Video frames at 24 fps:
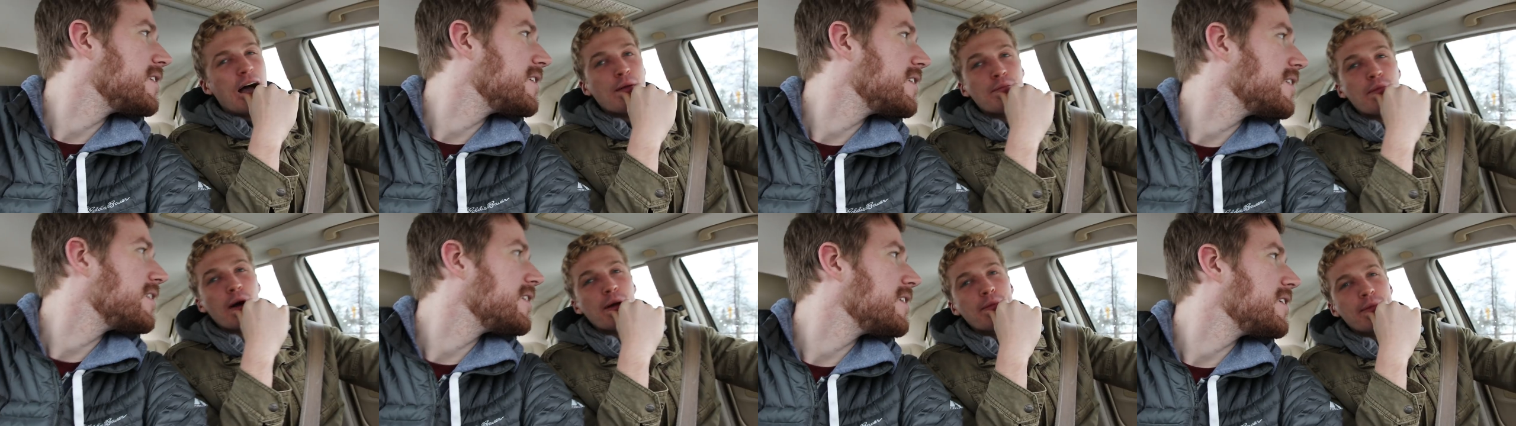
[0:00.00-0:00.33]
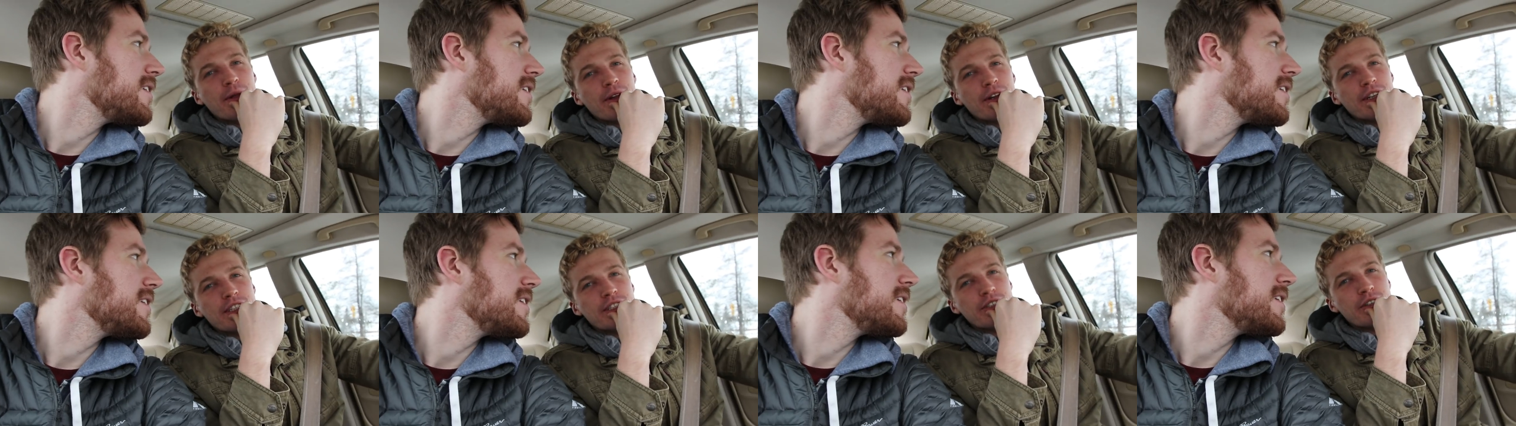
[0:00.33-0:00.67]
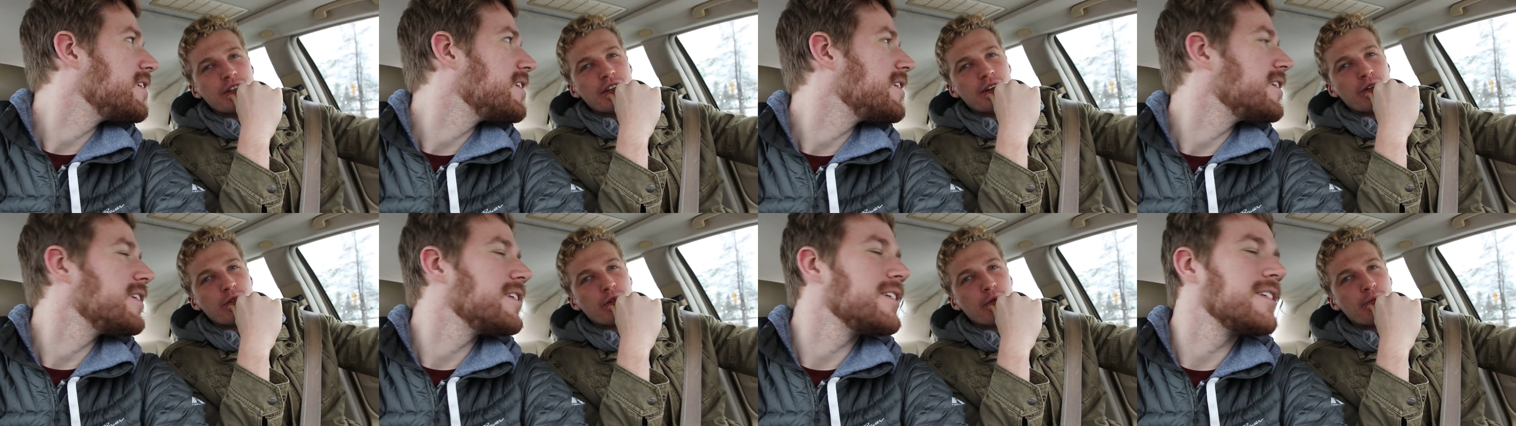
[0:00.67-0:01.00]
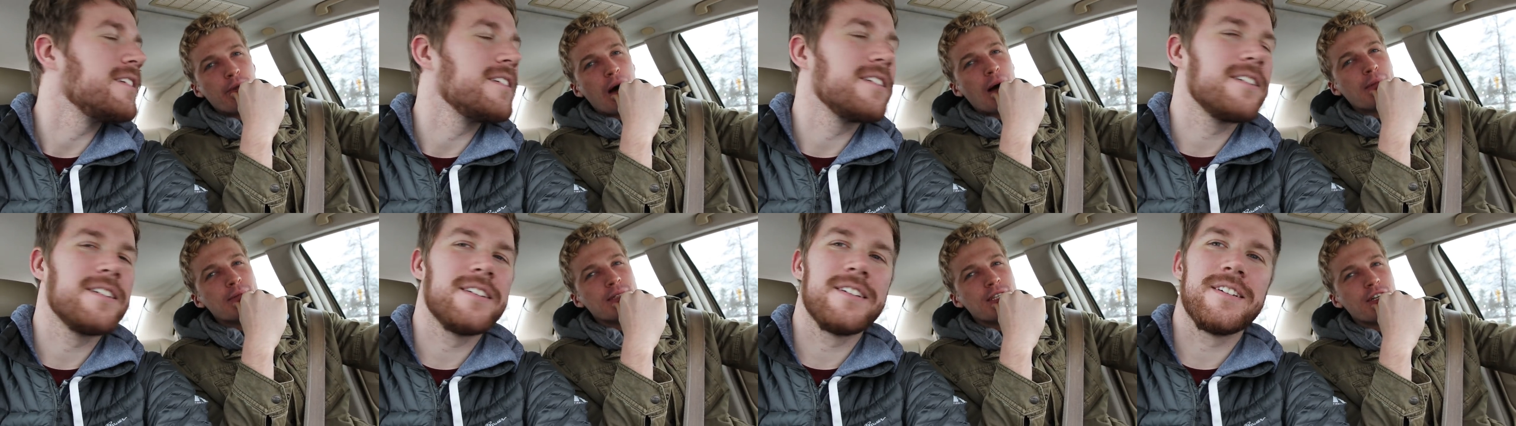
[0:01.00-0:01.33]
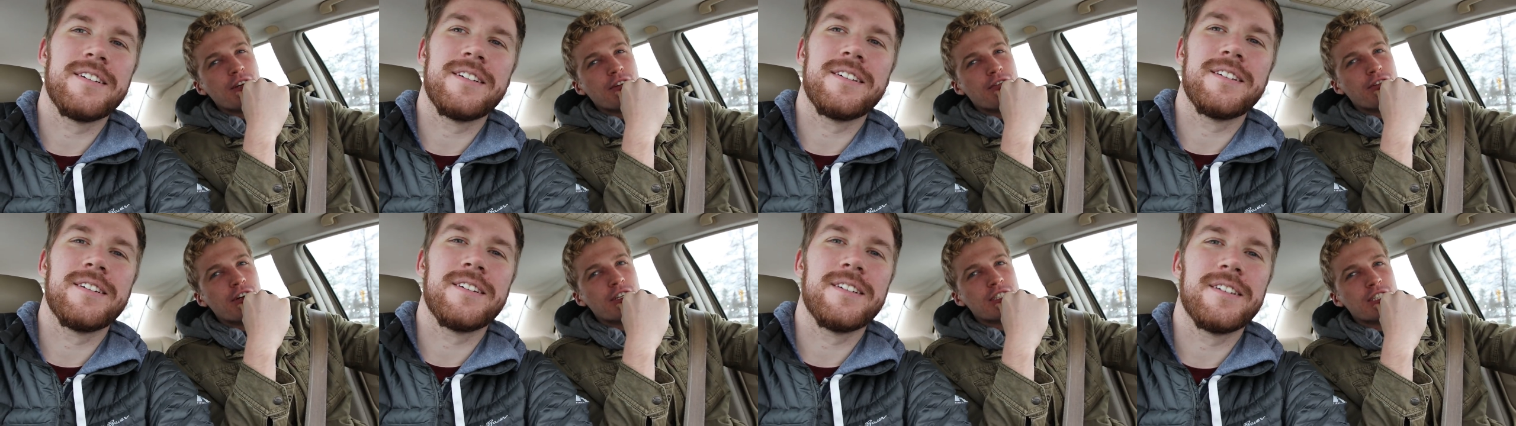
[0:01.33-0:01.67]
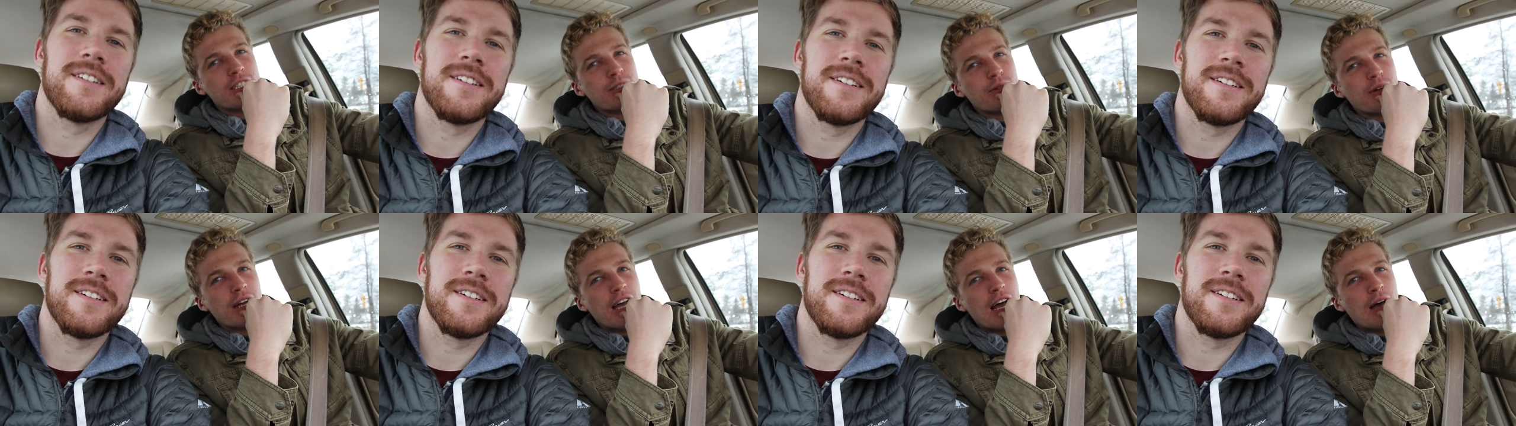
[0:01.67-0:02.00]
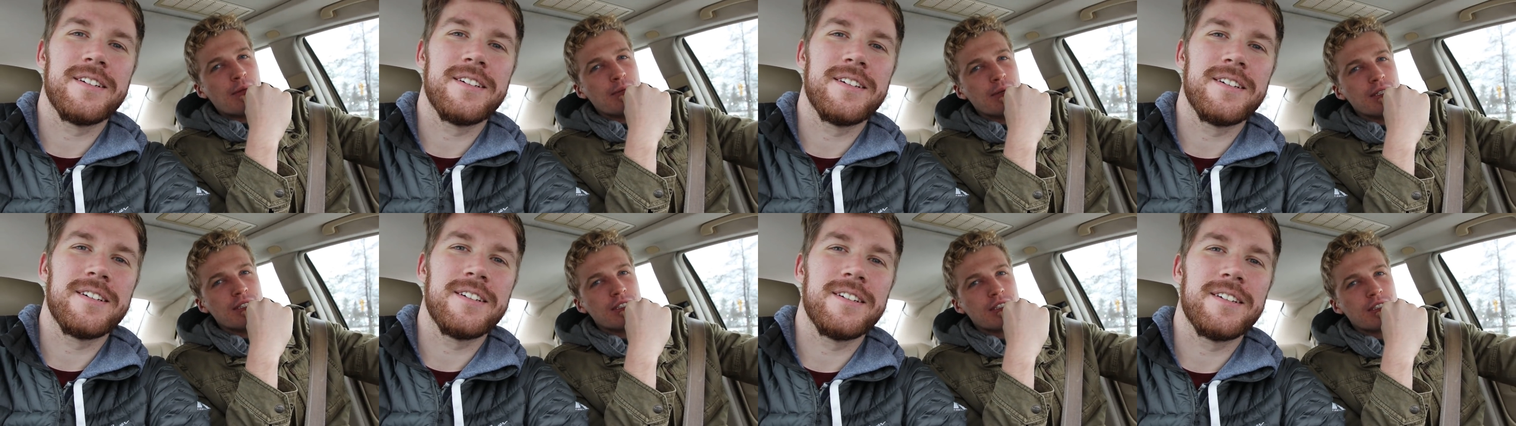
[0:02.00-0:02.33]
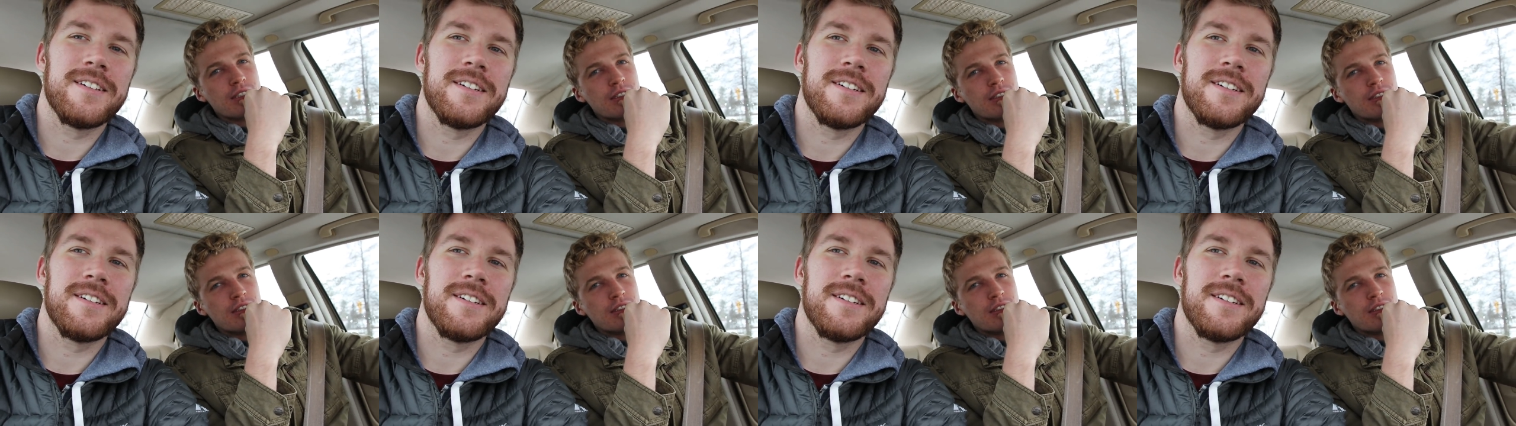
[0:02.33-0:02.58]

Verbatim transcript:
Speaker 1: might be able to do it. We'll pop it down at first, see what happens.